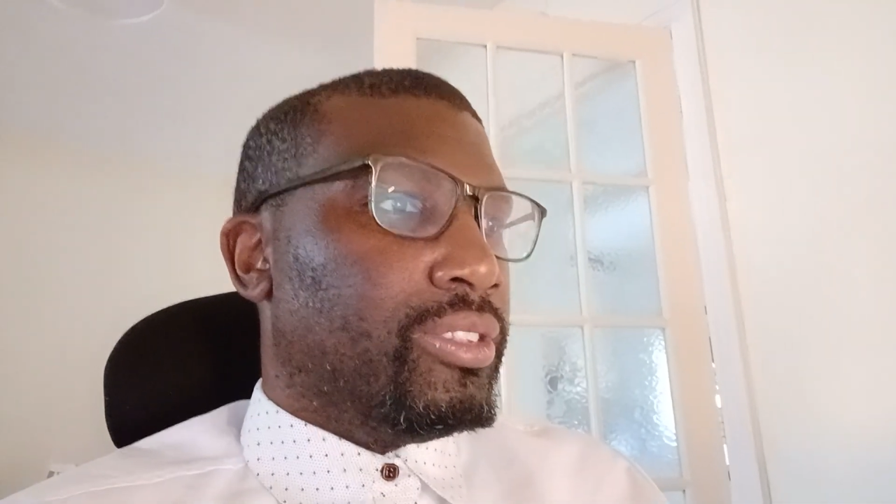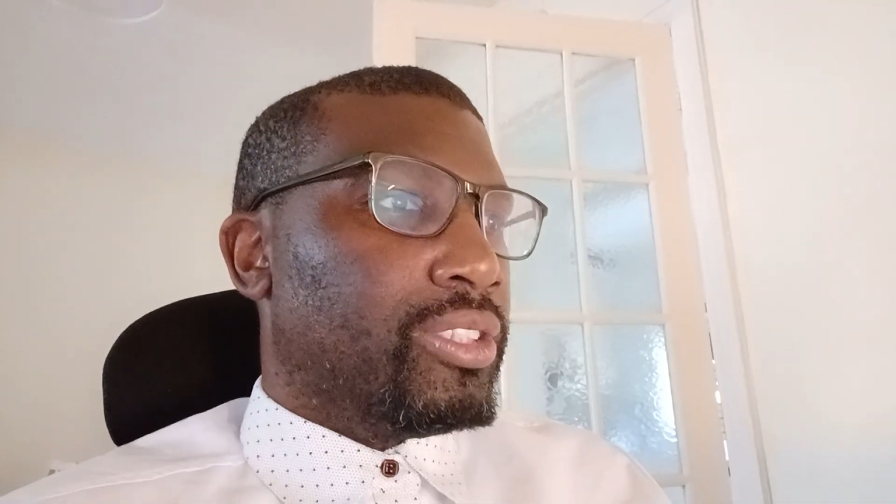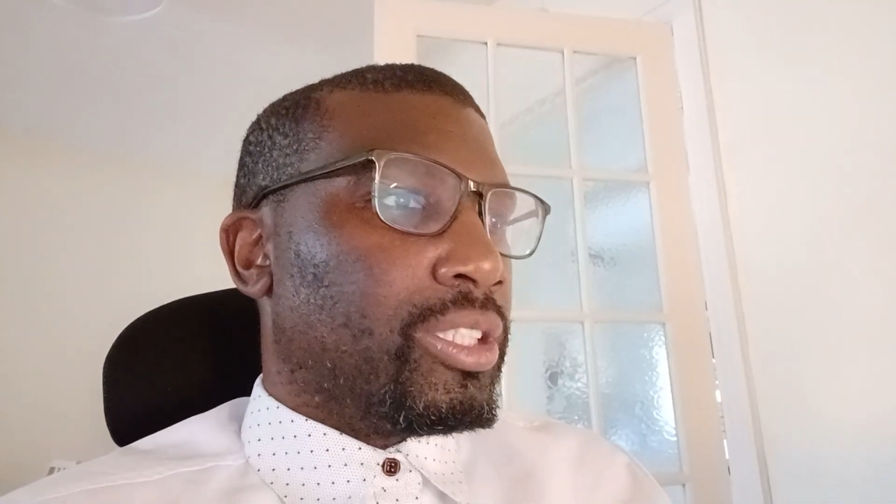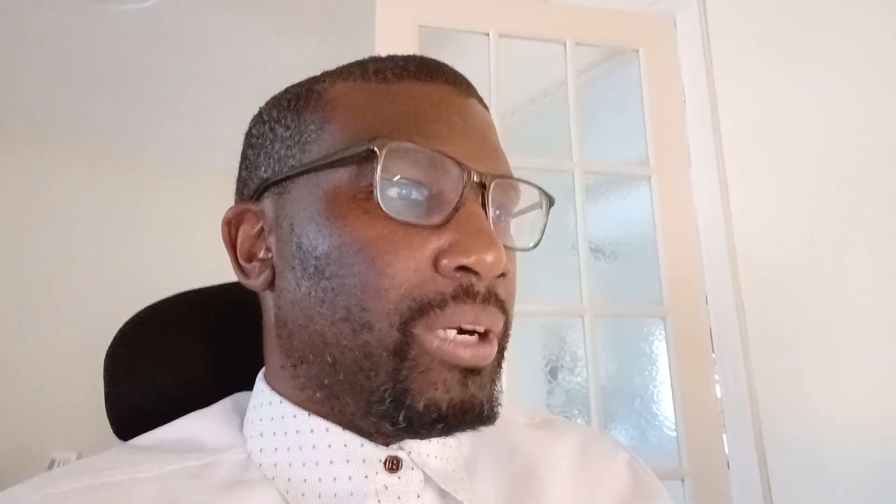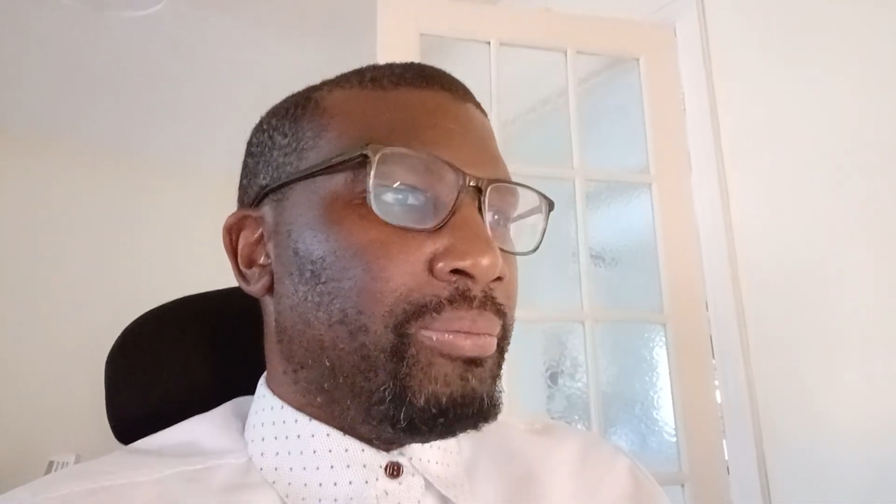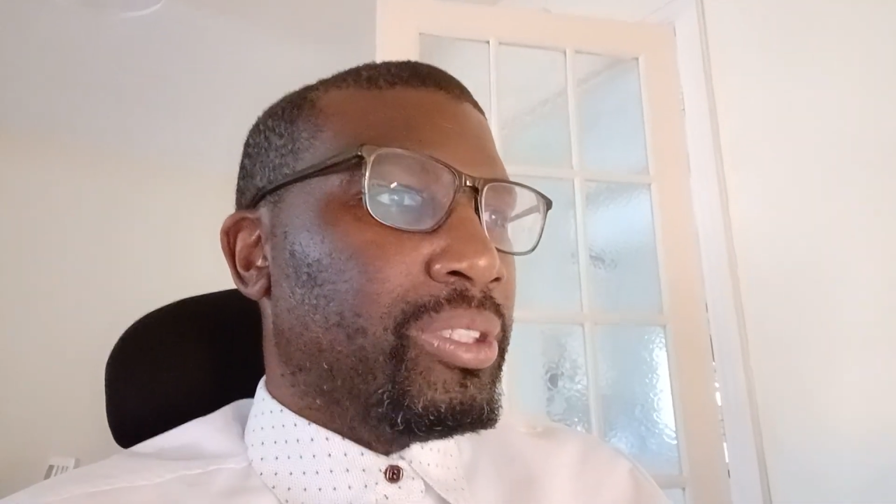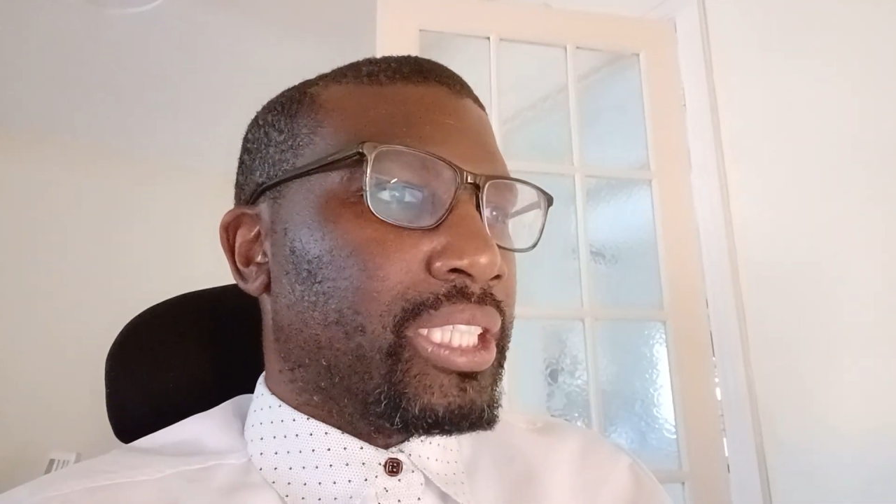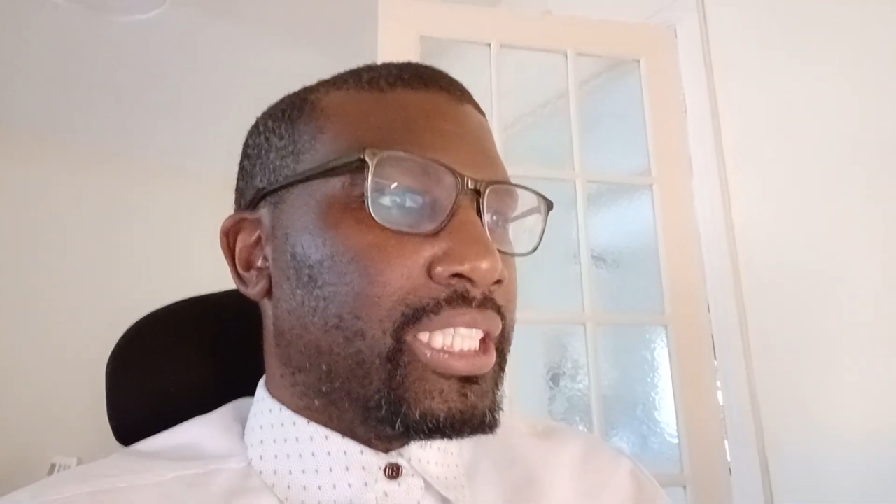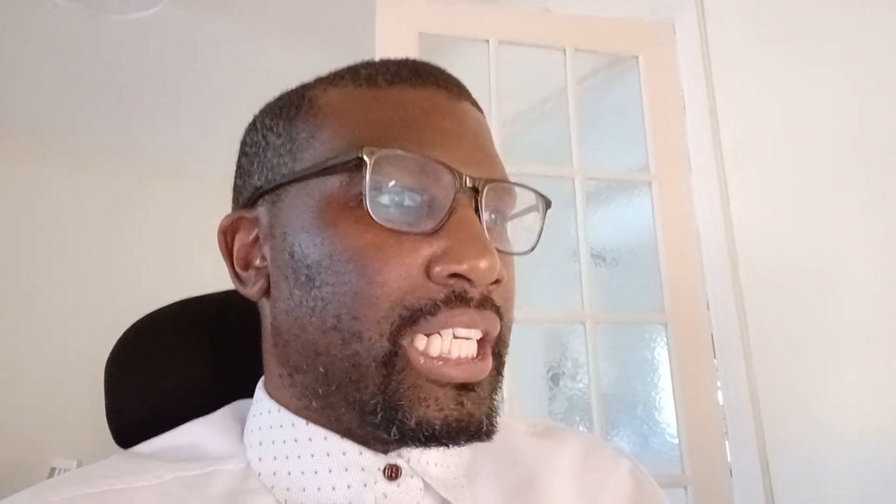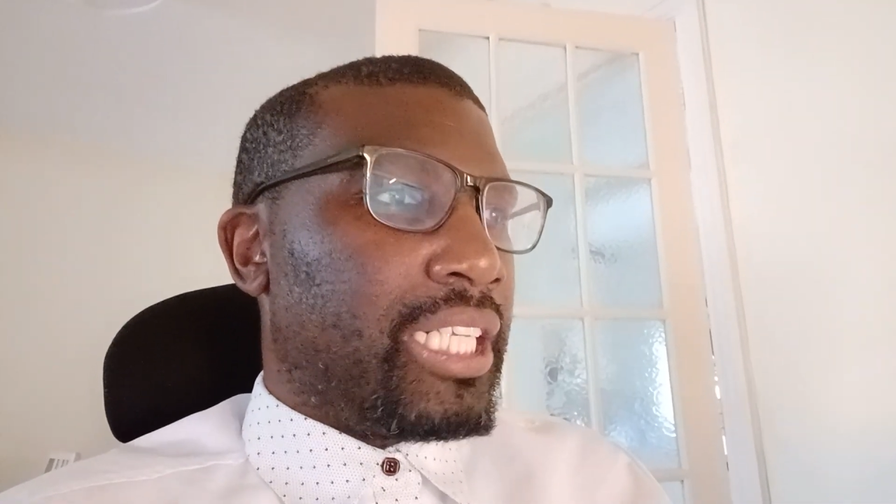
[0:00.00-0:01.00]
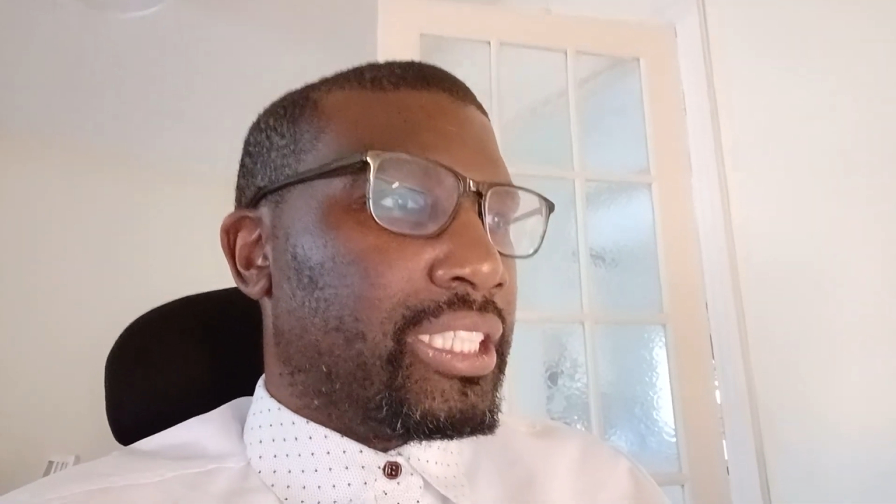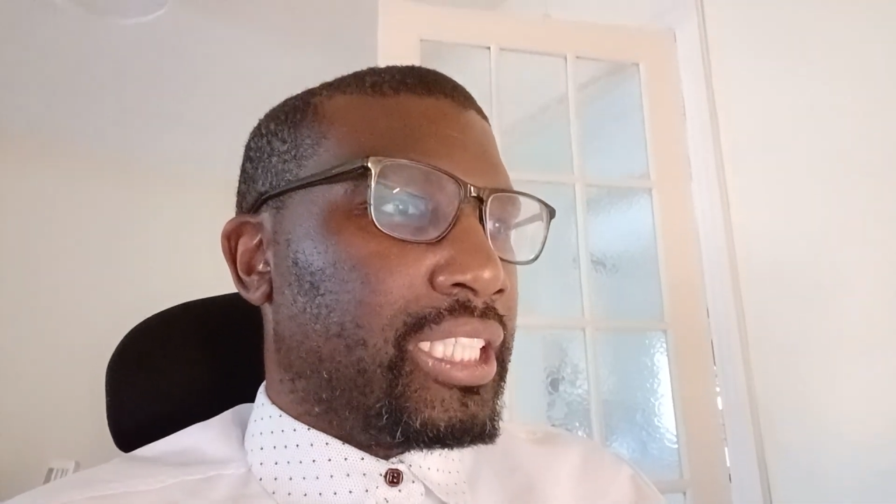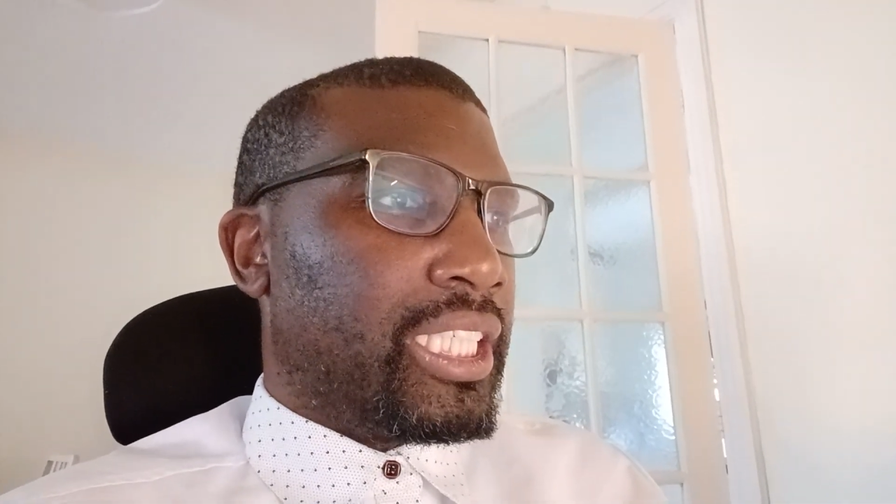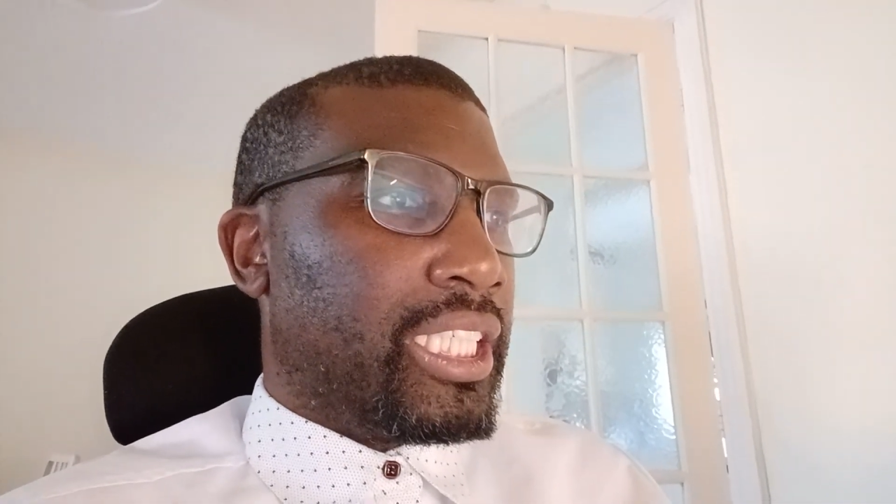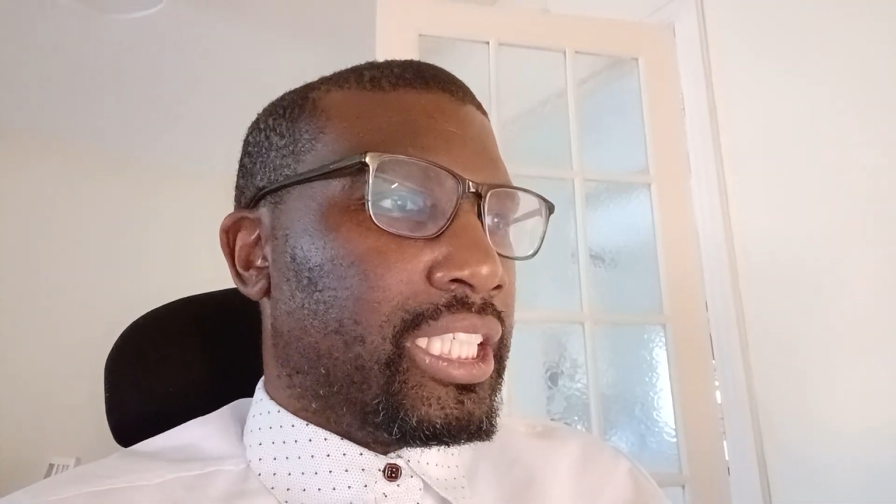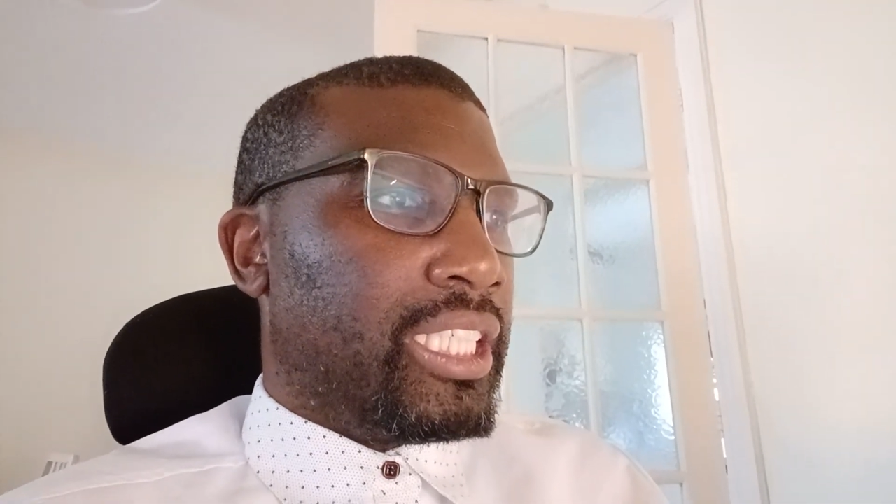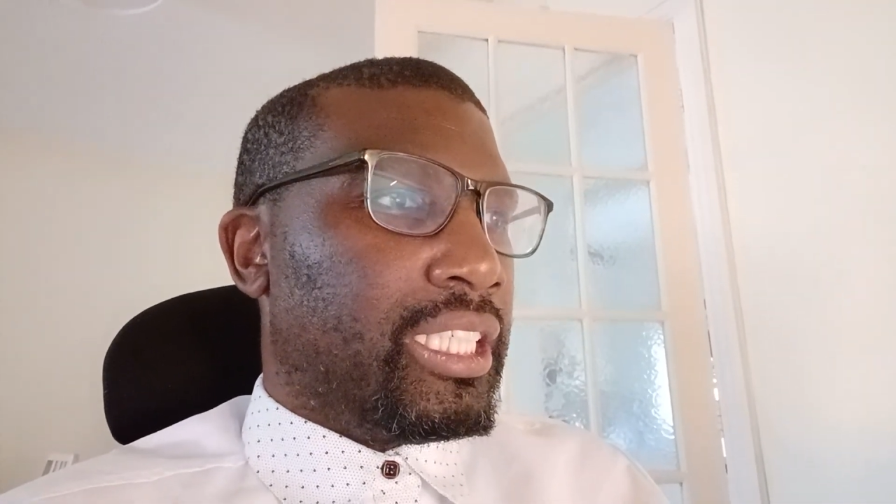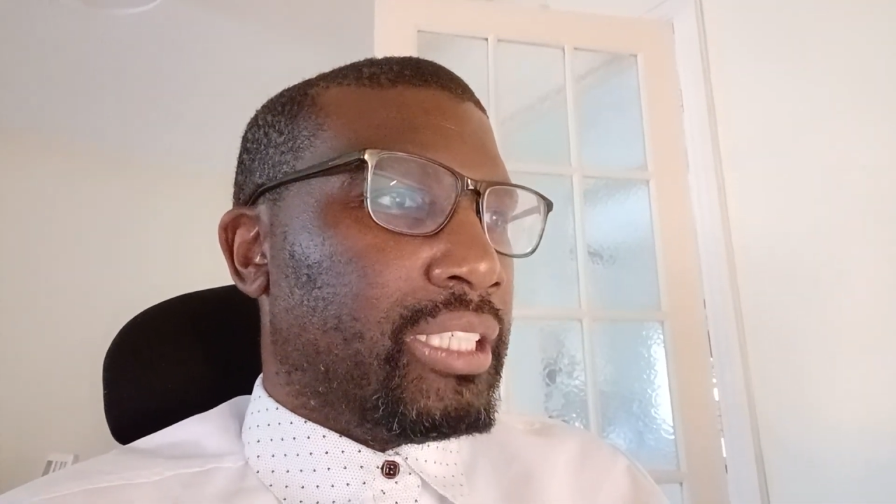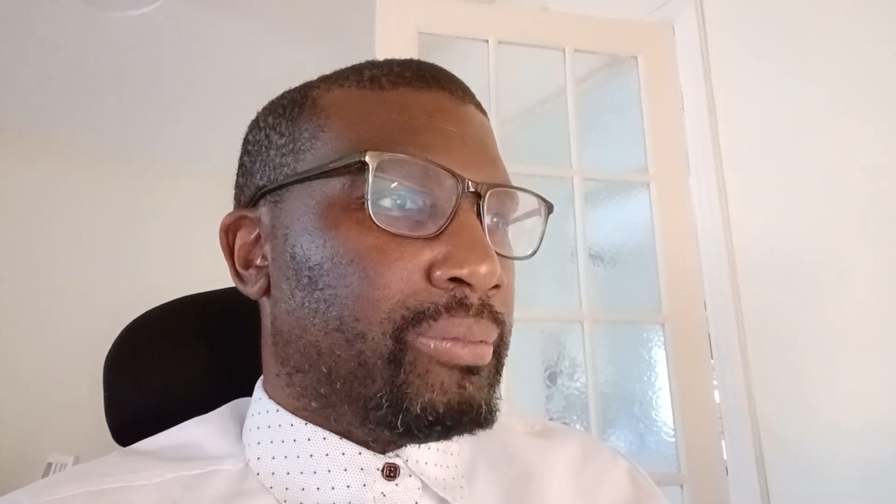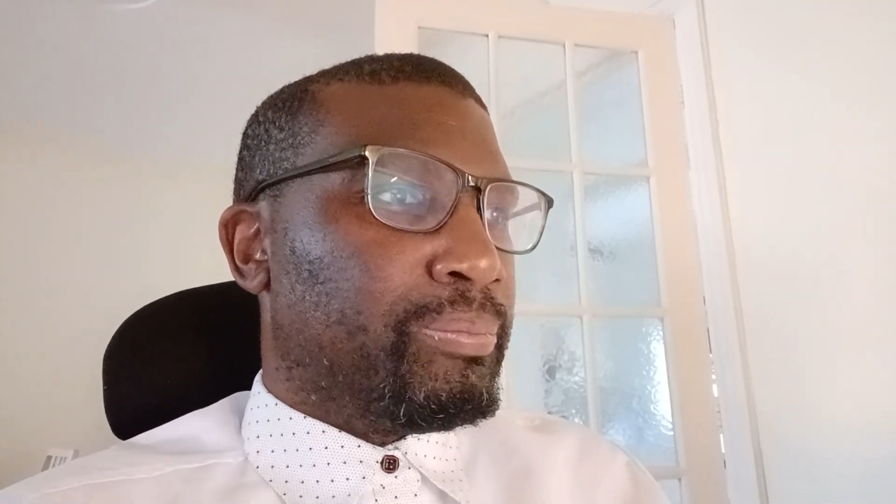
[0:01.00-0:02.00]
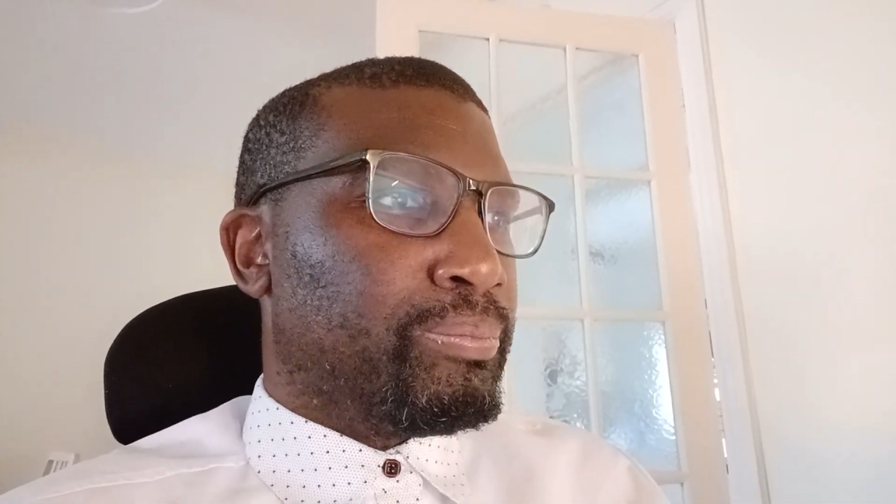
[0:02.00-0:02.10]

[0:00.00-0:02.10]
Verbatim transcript: So I'm looking at the